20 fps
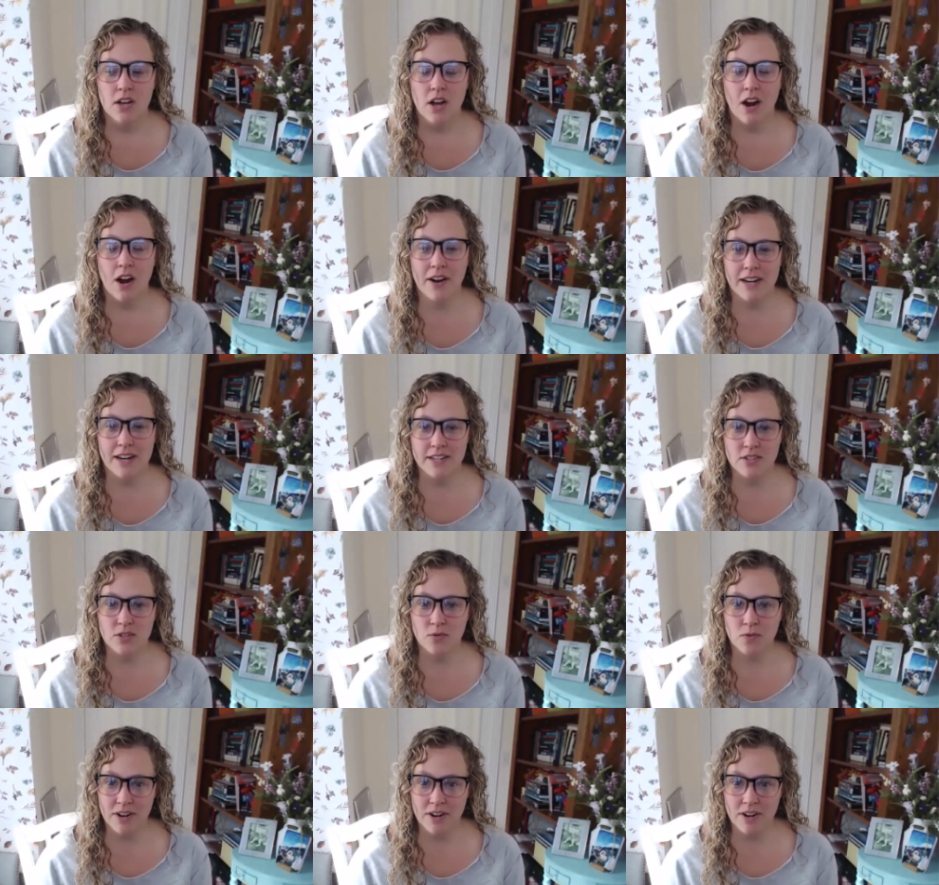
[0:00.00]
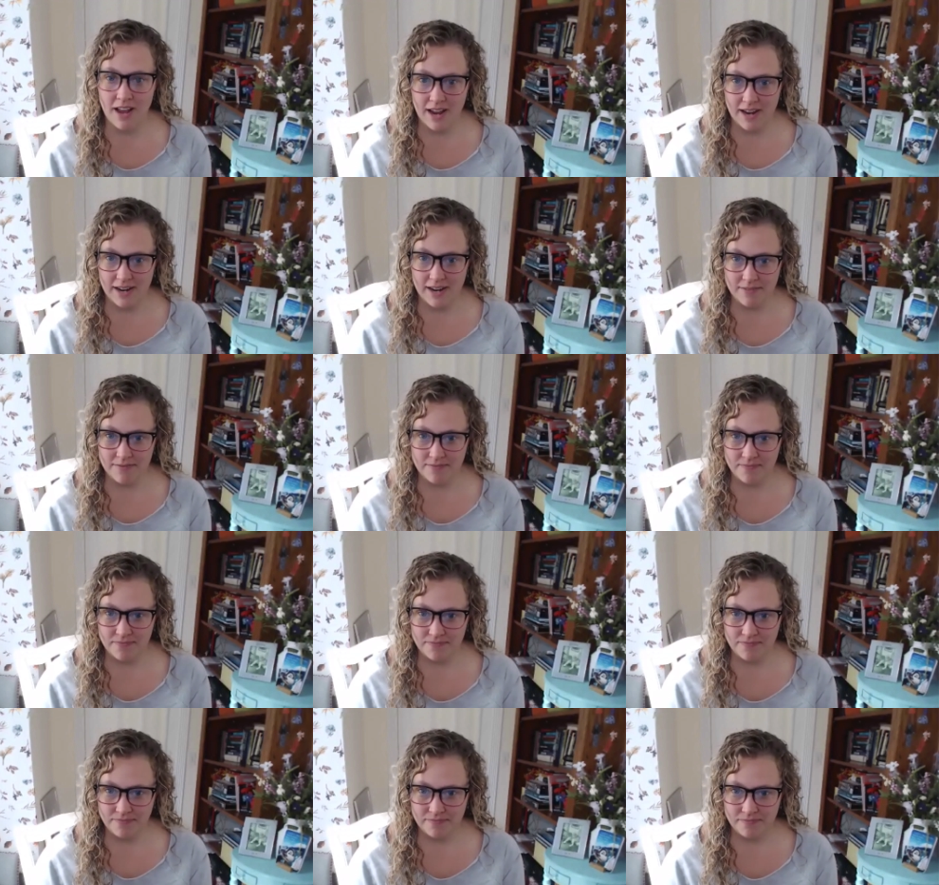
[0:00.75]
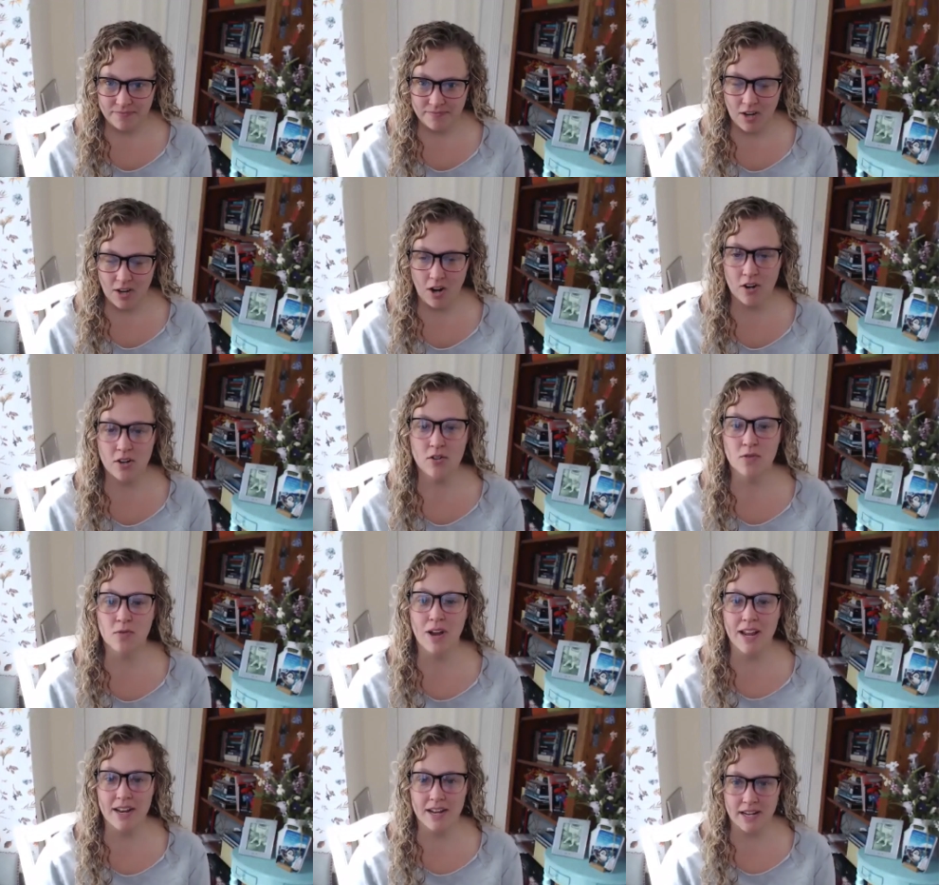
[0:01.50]
All right, so Renee, are
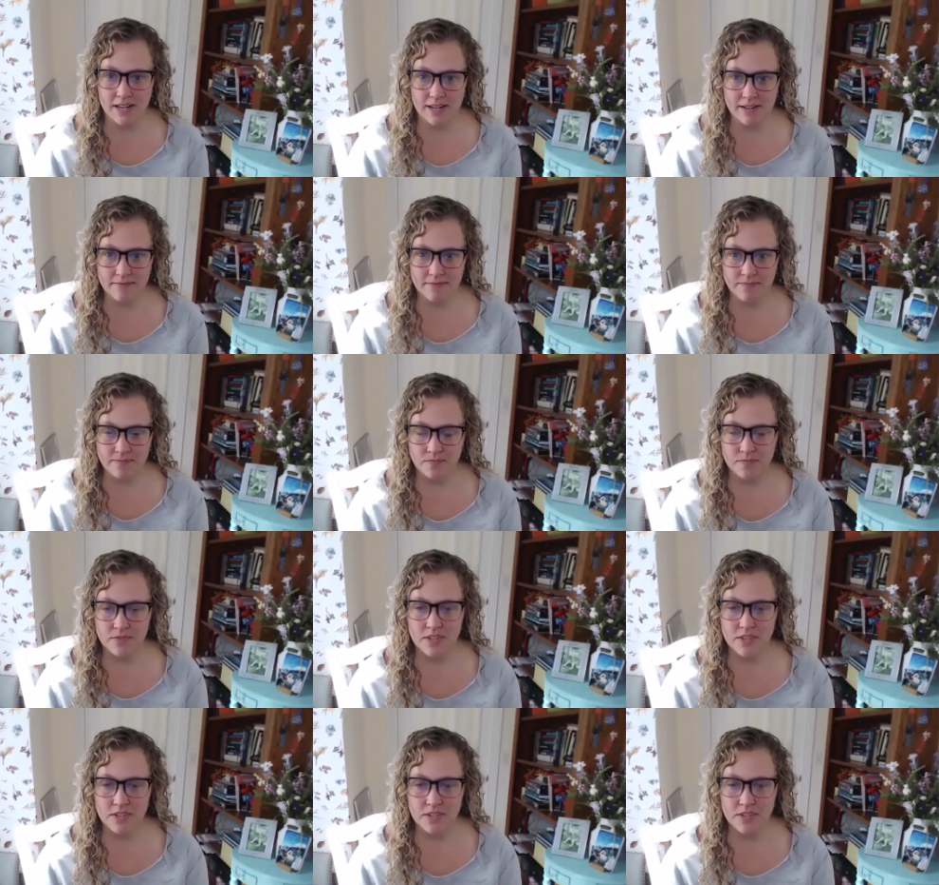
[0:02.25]
you ready